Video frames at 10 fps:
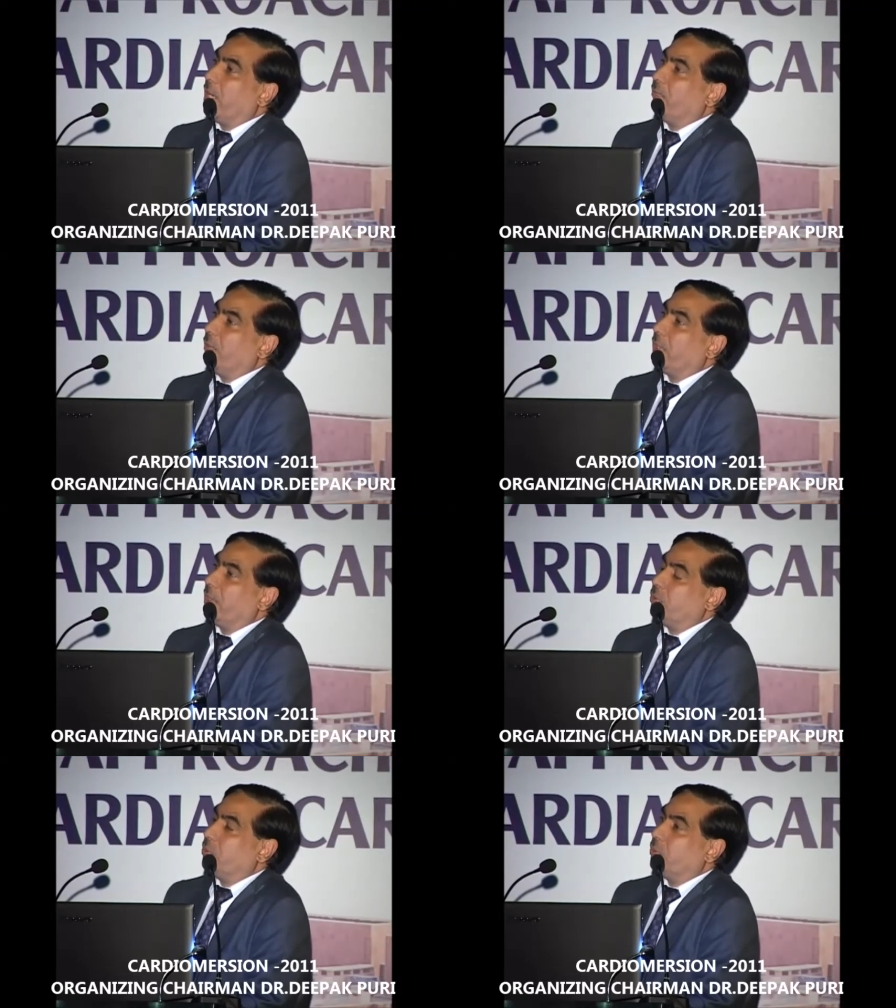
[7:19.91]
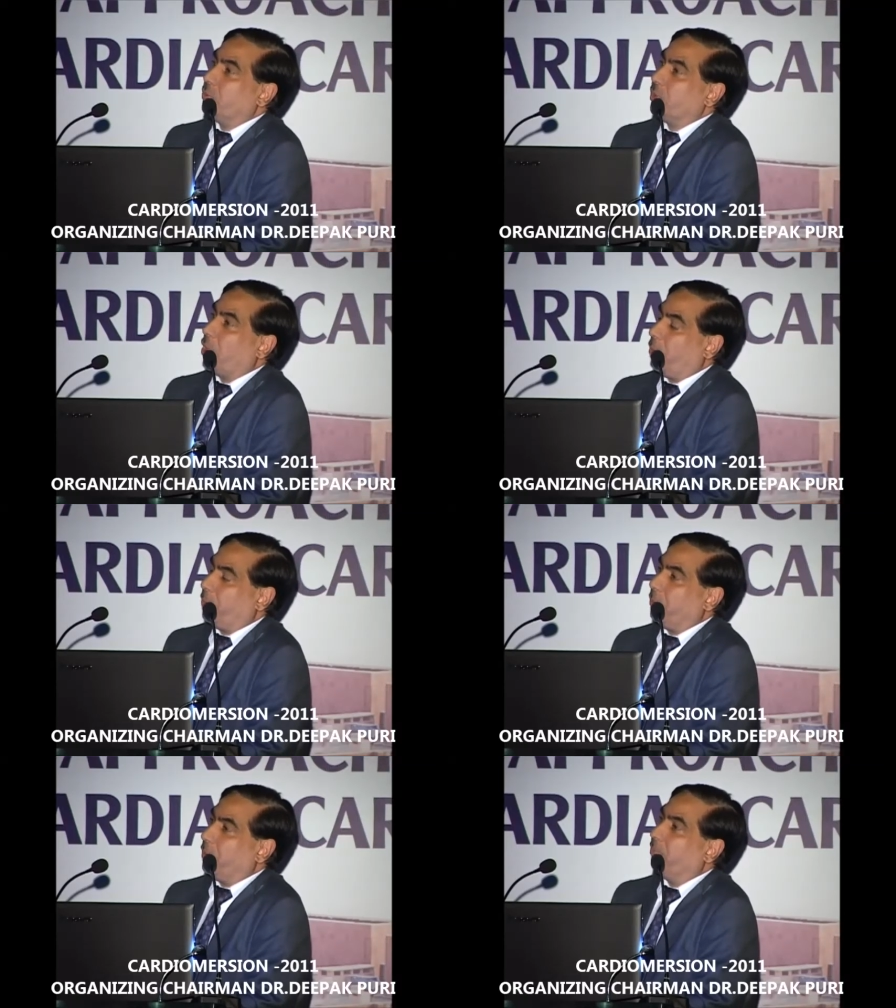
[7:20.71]
and we can choose the
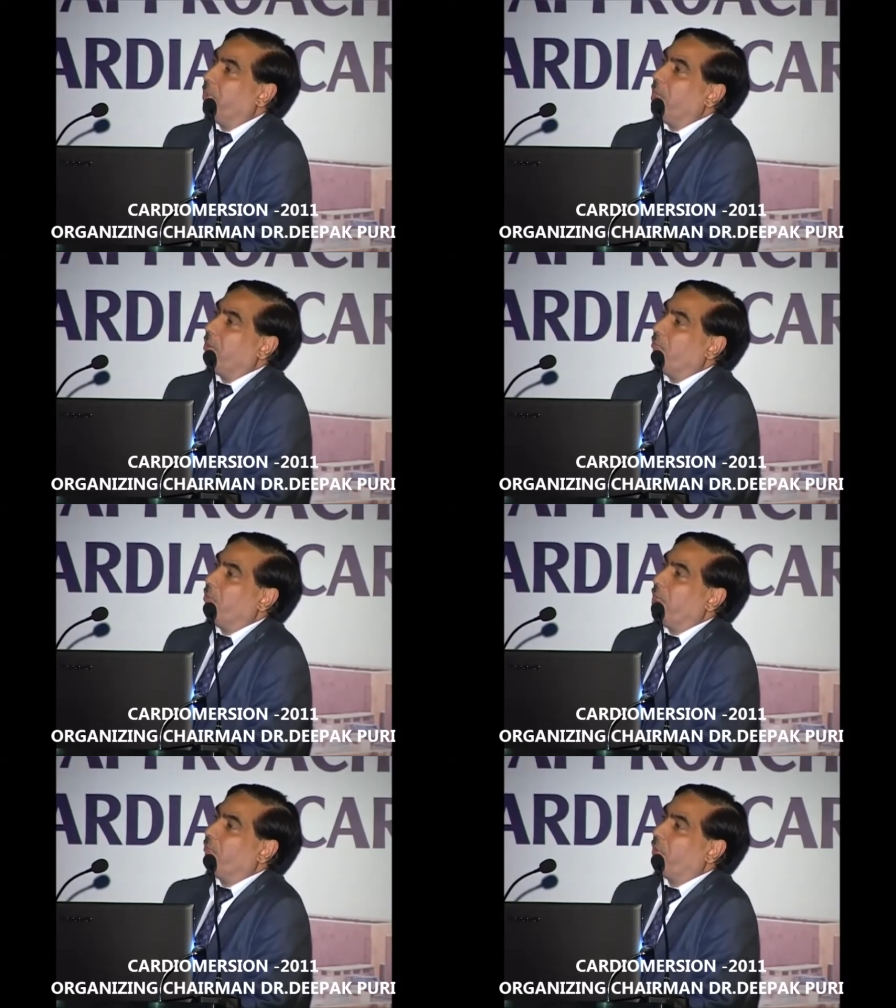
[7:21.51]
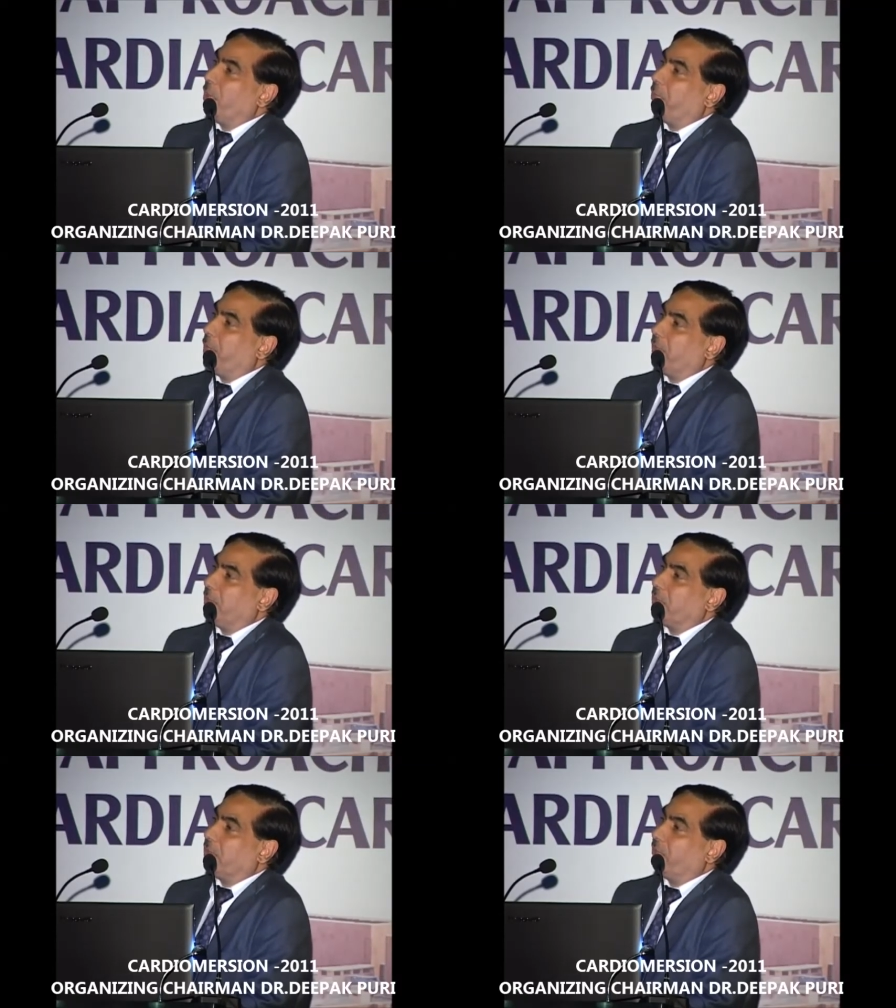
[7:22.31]
optimum vein for
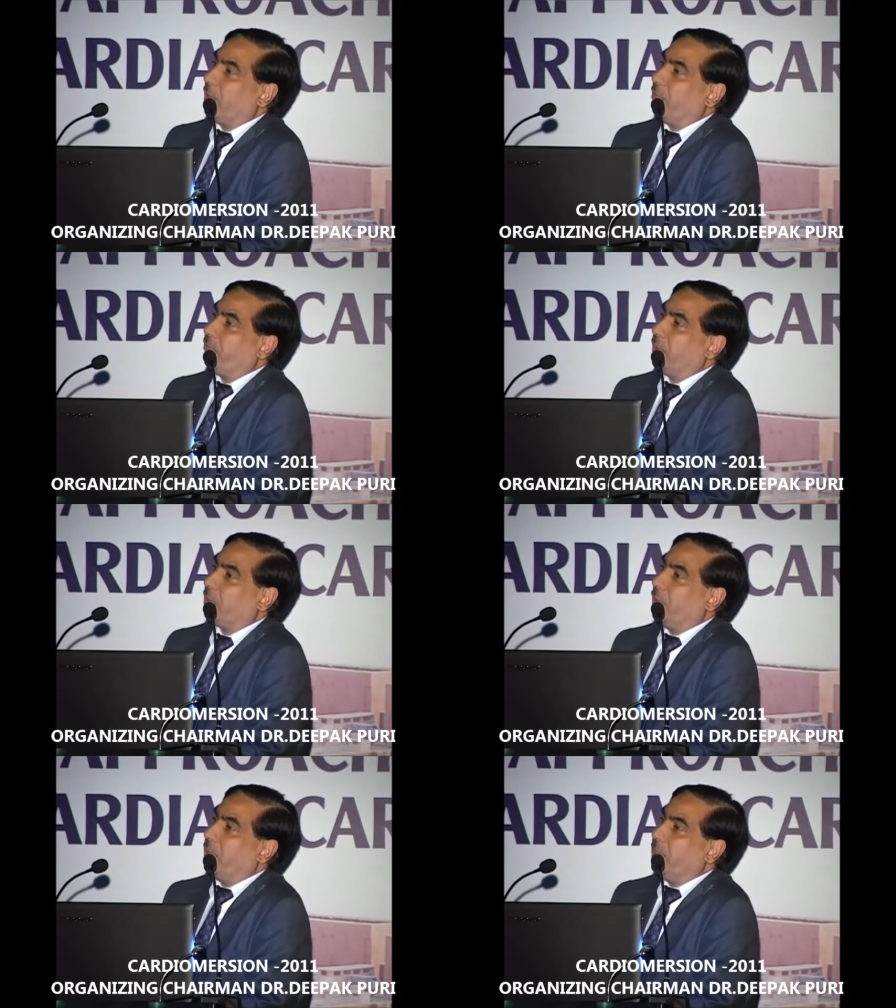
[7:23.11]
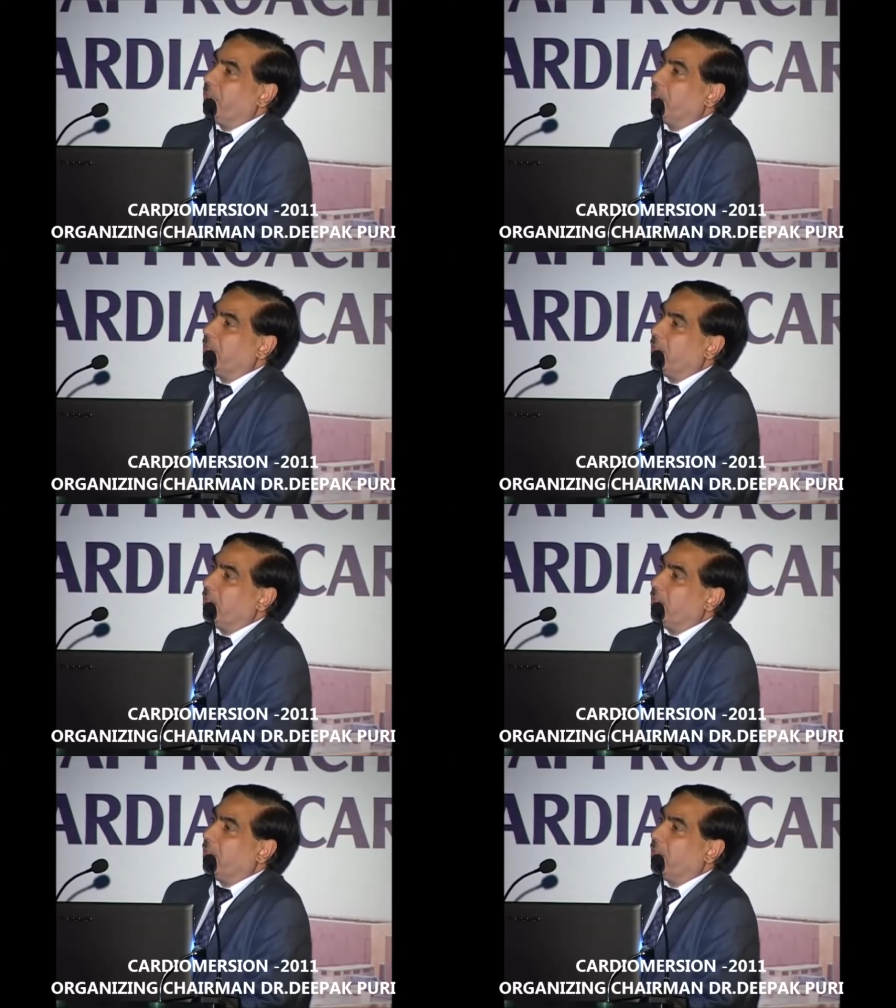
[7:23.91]
implantation of the left ventricle lead.